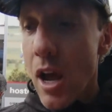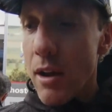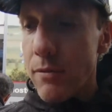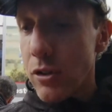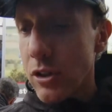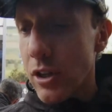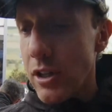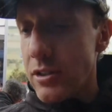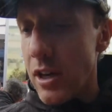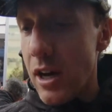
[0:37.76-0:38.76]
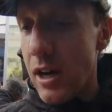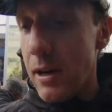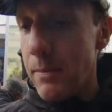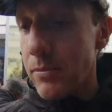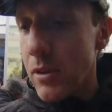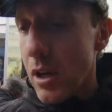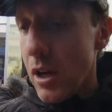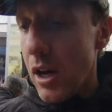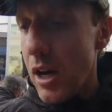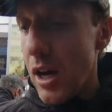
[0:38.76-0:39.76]
Yeah, I'm feeling good.
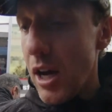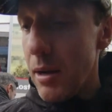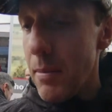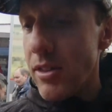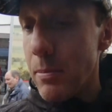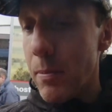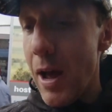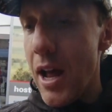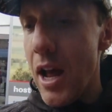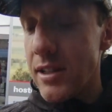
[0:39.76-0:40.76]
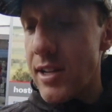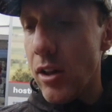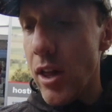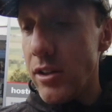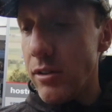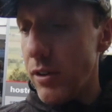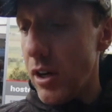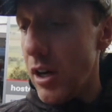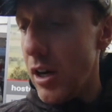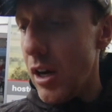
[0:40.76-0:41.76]
I'm at the tail end of
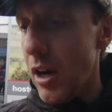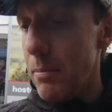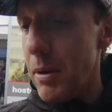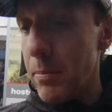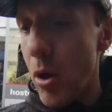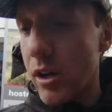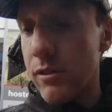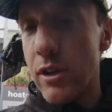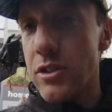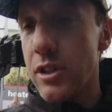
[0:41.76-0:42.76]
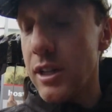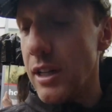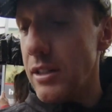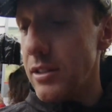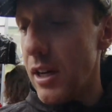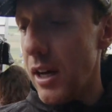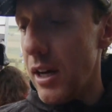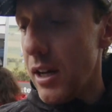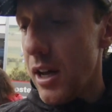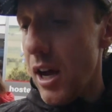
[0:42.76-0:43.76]
a big block of racing, and
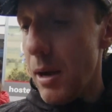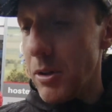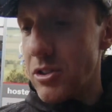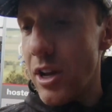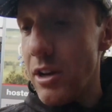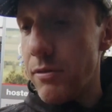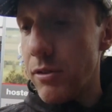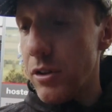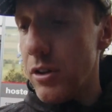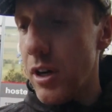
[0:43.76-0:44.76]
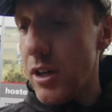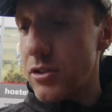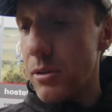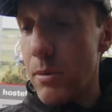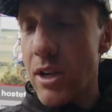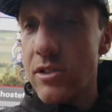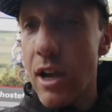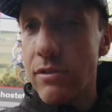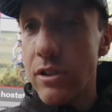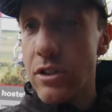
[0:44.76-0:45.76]
I'm excited for some rest
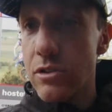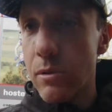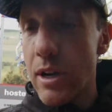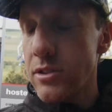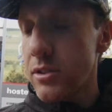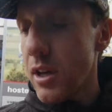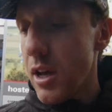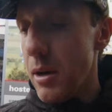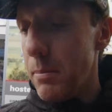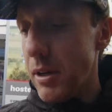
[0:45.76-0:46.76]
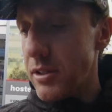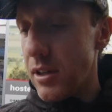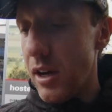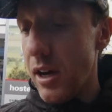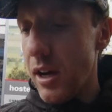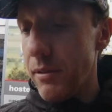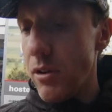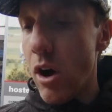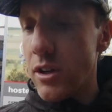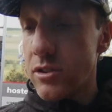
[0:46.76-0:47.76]
after this race. But
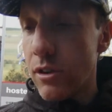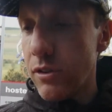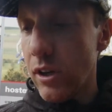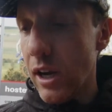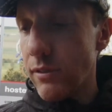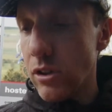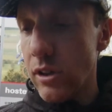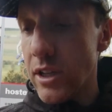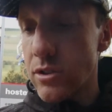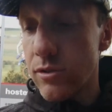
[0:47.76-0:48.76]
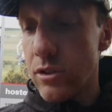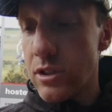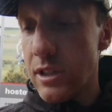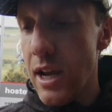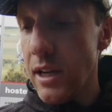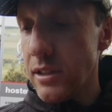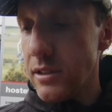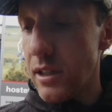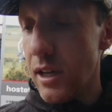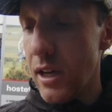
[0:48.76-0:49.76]
no, I still feel like I have good legs for today,
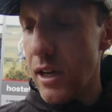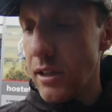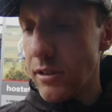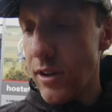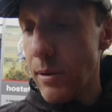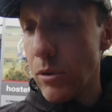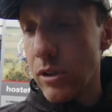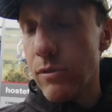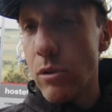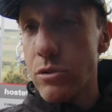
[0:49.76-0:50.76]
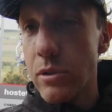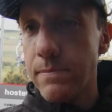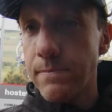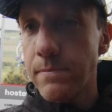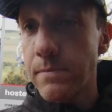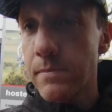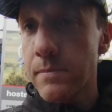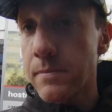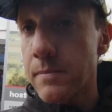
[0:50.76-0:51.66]
and yeah, I'm looking forward to it.